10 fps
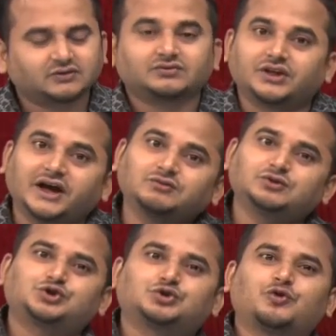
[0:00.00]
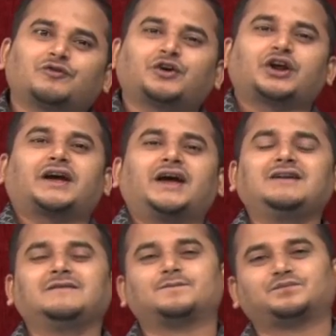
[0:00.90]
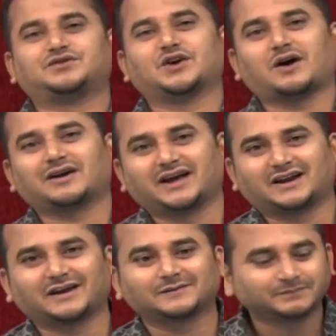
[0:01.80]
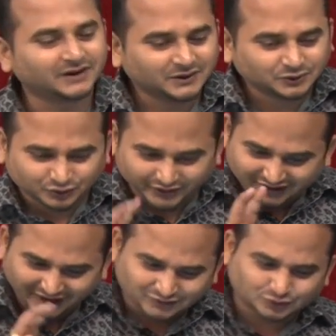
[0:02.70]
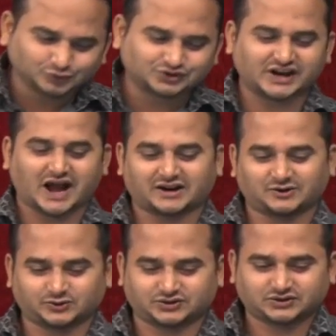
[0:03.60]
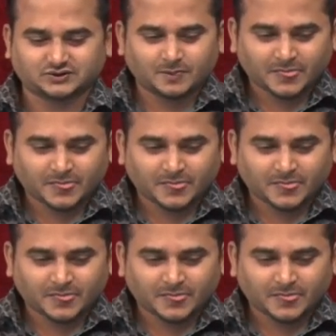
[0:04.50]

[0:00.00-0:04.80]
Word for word: Then we should go for again jagged array. So here two scenarios.